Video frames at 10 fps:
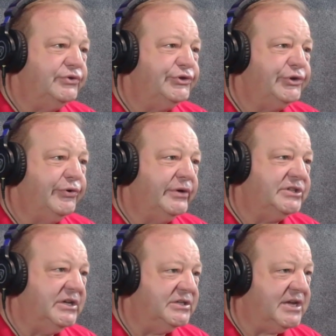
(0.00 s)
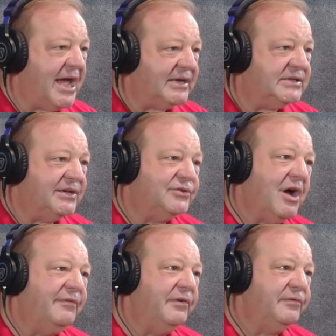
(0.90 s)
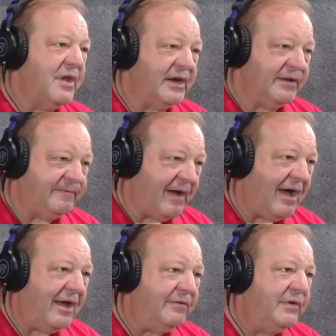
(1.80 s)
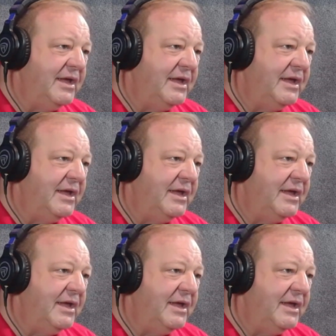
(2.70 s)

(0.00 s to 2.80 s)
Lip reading: so it's easy access off of 95,